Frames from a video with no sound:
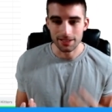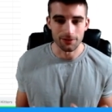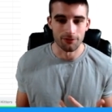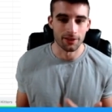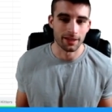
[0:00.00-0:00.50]

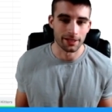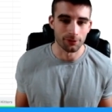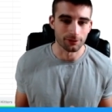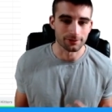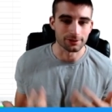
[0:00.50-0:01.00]
even for that, I
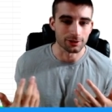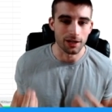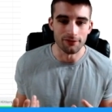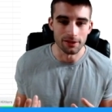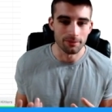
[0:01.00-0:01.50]
don't
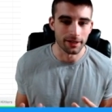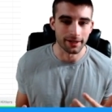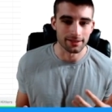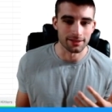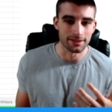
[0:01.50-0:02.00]
love it, but I
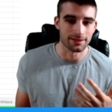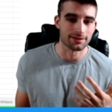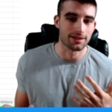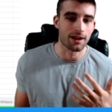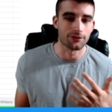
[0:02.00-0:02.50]
guess it is a
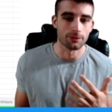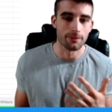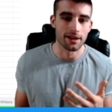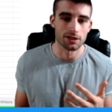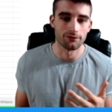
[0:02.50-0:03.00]
softer
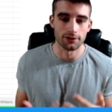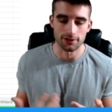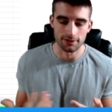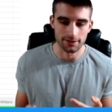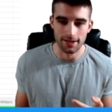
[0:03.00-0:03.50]
matchup
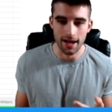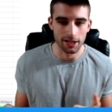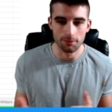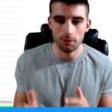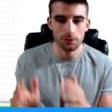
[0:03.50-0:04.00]
versus
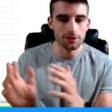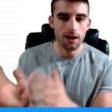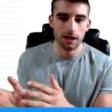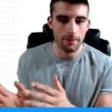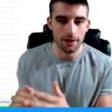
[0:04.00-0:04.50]
Seattle, but we'll
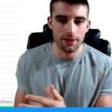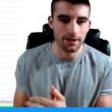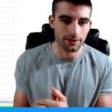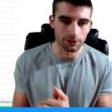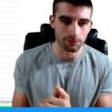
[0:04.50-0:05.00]
talk about that
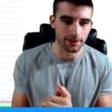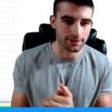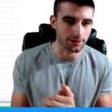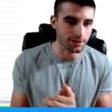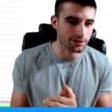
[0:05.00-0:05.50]
in a little bit.
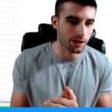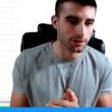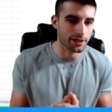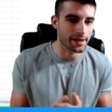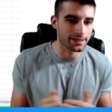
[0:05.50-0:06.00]
So let's start with
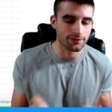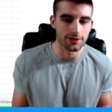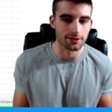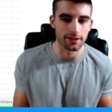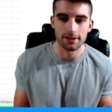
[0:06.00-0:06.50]
our ace of the
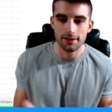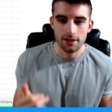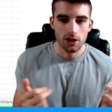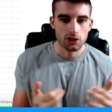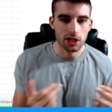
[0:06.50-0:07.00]
slate,
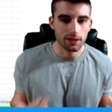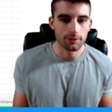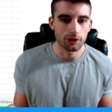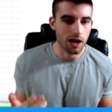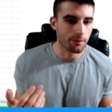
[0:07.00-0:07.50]
Jacob
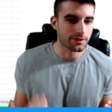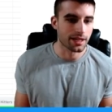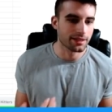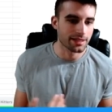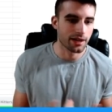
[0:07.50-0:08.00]
DeGrom,
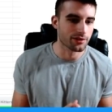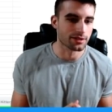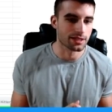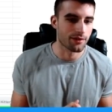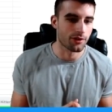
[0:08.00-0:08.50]
ten thousand
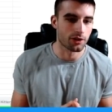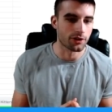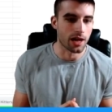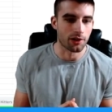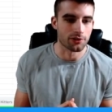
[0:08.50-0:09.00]
seven hundred
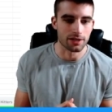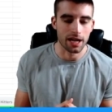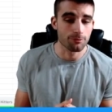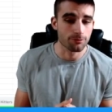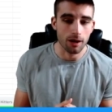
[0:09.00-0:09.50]
dollars.
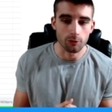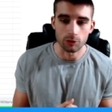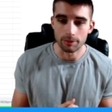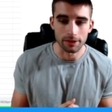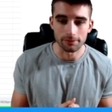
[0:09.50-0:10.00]
I'd
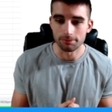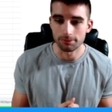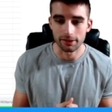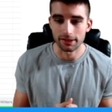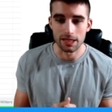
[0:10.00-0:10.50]
probably be
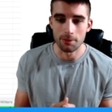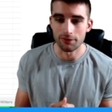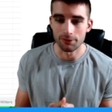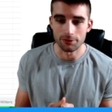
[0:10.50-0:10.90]
playing him if he